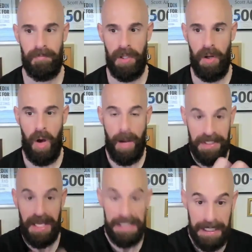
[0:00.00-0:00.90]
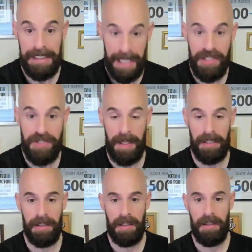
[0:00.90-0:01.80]
I'm getting
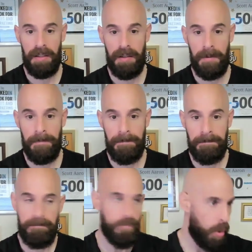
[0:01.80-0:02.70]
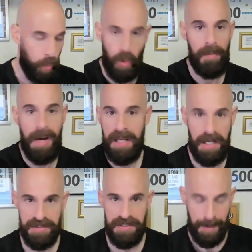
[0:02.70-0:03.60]
engagement. What are my
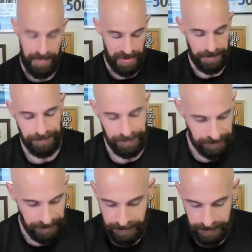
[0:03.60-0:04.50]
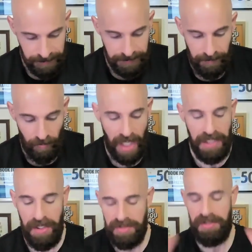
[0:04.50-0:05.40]
next steps?
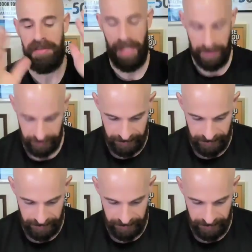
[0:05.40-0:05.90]
And here's the thing.